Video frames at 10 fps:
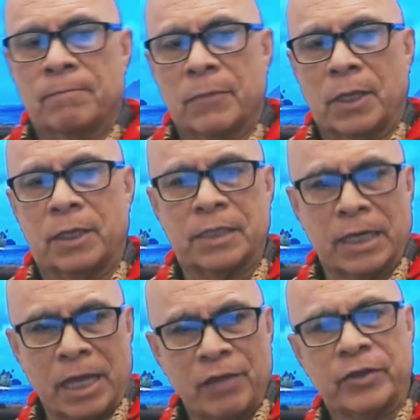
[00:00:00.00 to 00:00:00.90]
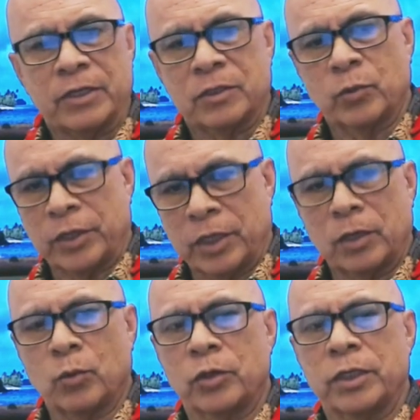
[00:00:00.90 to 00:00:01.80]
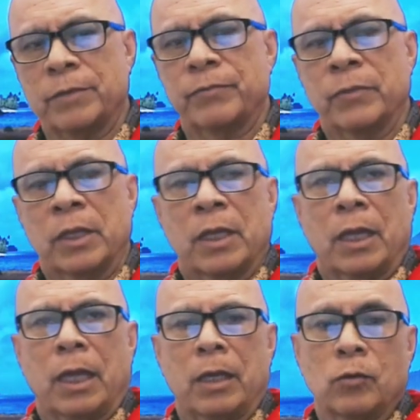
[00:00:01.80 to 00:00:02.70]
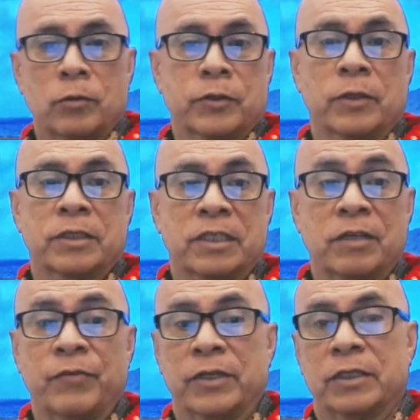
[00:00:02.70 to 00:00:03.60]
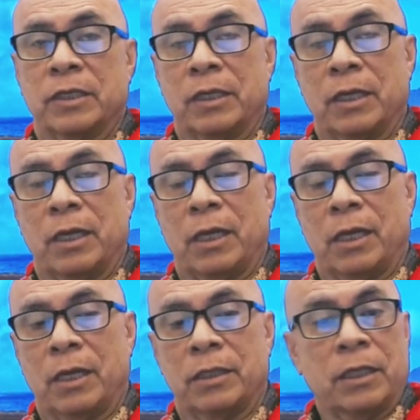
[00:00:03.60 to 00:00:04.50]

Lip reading: as an affix within a word, and also as a suffix at the